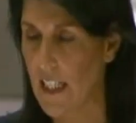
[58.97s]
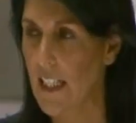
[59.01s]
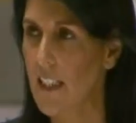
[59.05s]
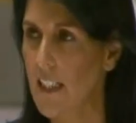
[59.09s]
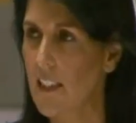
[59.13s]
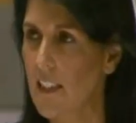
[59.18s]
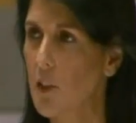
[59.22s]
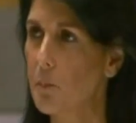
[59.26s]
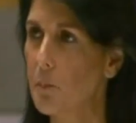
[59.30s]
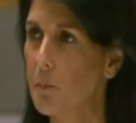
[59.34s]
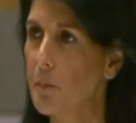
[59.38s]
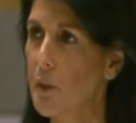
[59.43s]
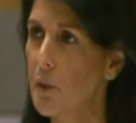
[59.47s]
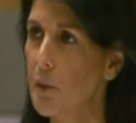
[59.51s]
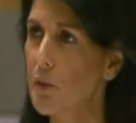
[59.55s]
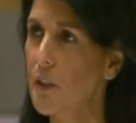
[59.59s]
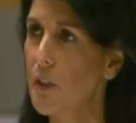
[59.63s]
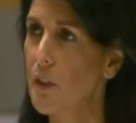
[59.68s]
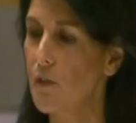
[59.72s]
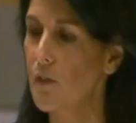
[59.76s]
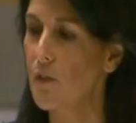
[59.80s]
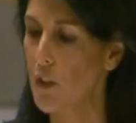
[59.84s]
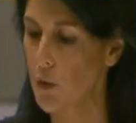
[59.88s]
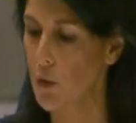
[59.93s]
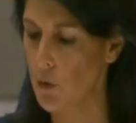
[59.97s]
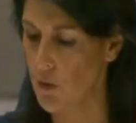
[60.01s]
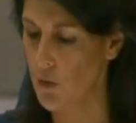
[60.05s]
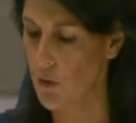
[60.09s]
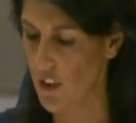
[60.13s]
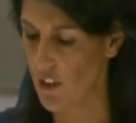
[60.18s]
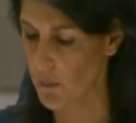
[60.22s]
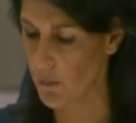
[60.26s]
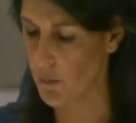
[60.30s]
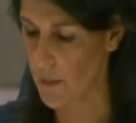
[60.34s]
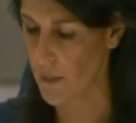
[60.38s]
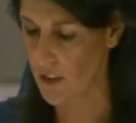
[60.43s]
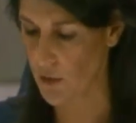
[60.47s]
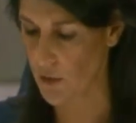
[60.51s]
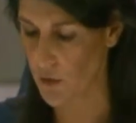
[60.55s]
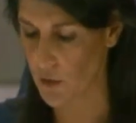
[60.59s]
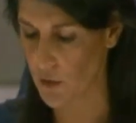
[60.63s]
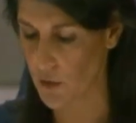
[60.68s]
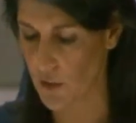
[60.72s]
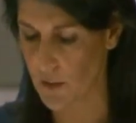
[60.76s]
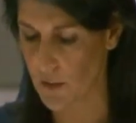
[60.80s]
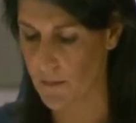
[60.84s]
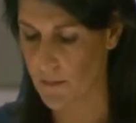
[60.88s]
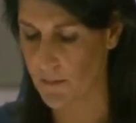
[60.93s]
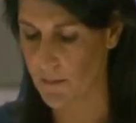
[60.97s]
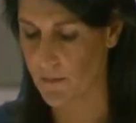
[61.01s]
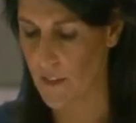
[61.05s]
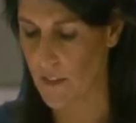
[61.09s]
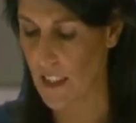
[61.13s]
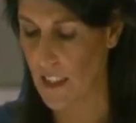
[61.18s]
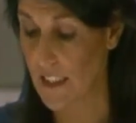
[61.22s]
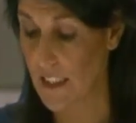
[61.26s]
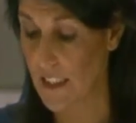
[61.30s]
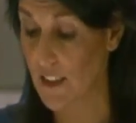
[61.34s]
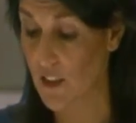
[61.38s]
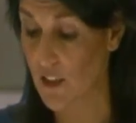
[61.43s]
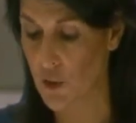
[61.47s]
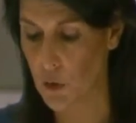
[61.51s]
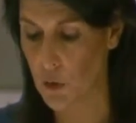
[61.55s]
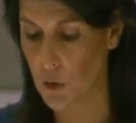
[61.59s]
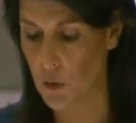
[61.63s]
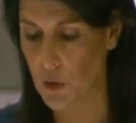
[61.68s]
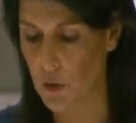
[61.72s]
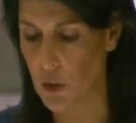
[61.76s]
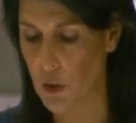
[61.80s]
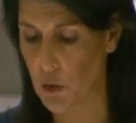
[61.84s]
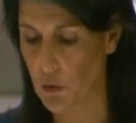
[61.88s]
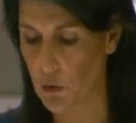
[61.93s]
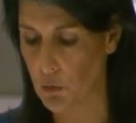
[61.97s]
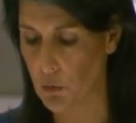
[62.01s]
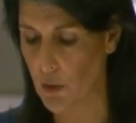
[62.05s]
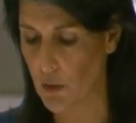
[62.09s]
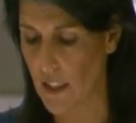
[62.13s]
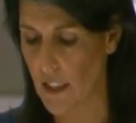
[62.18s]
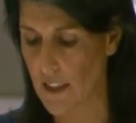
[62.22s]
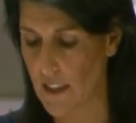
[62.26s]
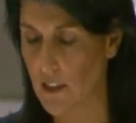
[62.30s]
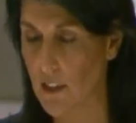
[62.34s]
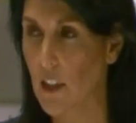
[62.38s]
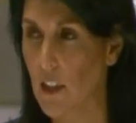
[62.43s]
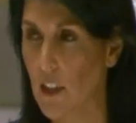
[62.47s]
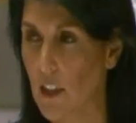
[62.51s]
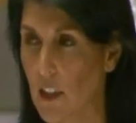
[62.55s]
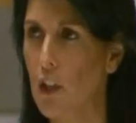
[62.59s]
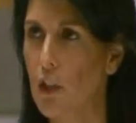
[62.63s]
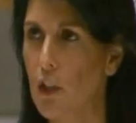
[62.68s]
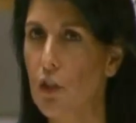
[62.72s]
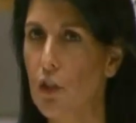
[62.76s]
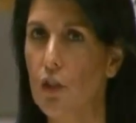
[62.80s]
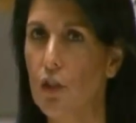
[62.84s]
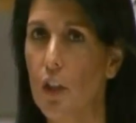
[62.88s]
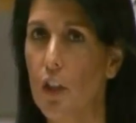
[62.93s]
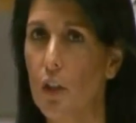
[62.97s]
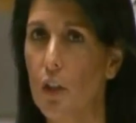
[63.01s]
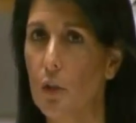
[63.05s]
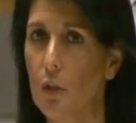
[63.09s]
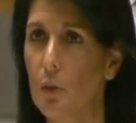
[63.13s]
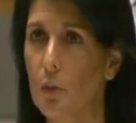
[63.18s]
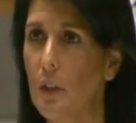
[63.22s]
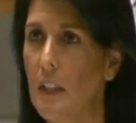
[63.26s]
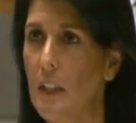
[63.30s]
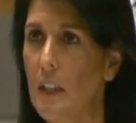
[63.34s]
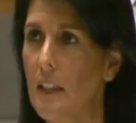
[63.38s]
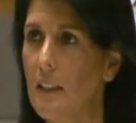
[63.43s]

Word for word: War is never something the United States wants. We don't want it now.